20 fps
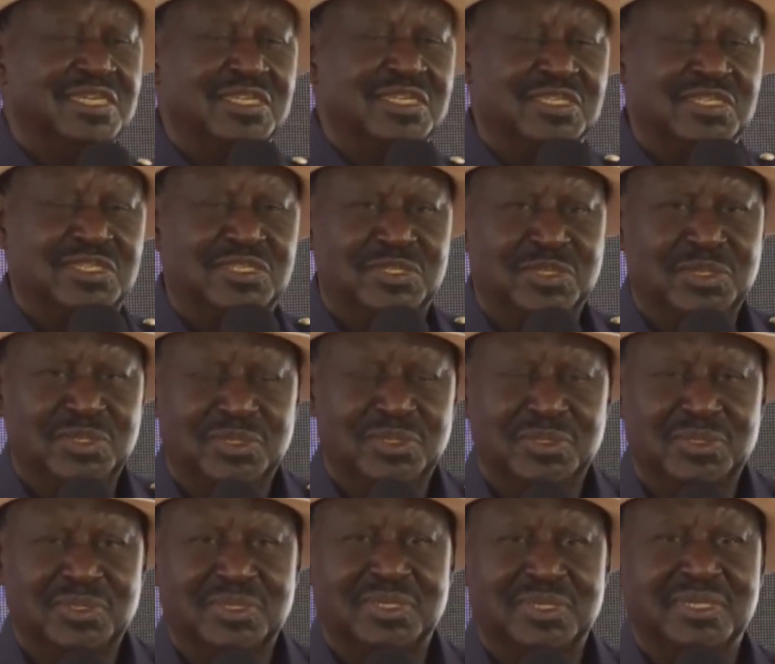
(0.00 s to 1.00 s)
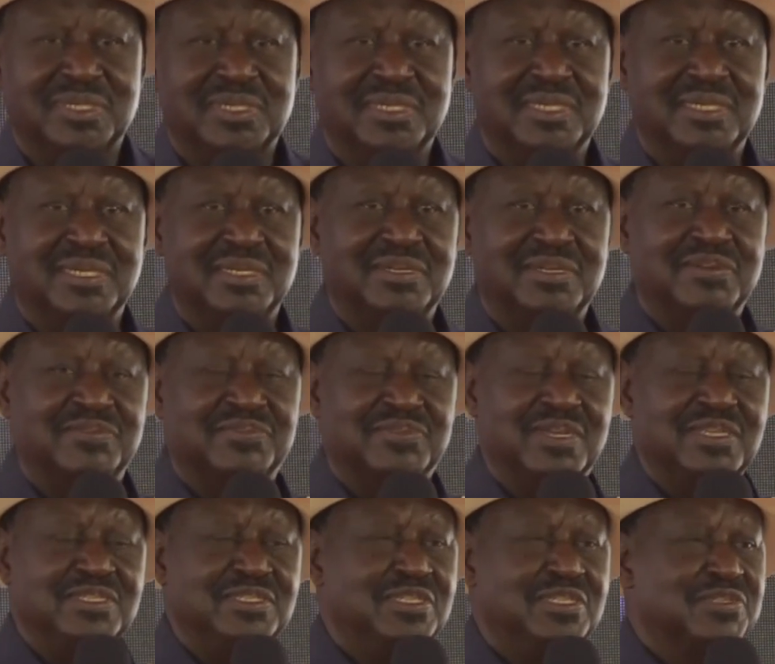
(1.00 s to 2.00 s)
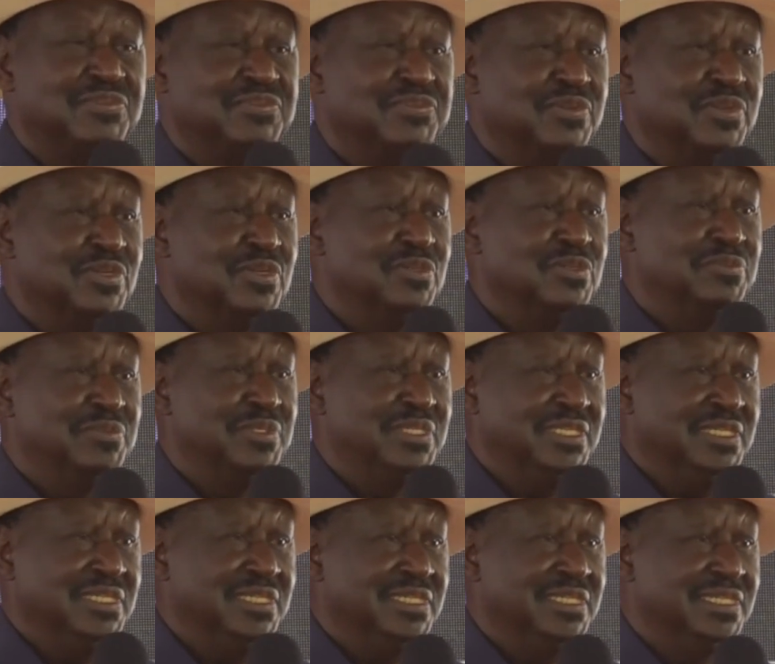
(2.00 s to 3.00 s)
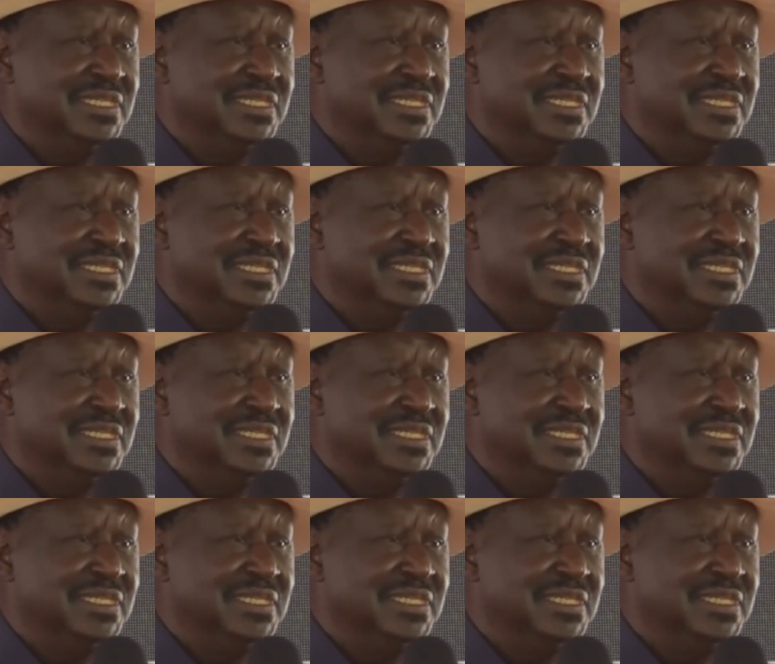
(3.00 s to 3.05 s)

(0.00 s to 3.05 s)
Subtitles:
So Francis followed me,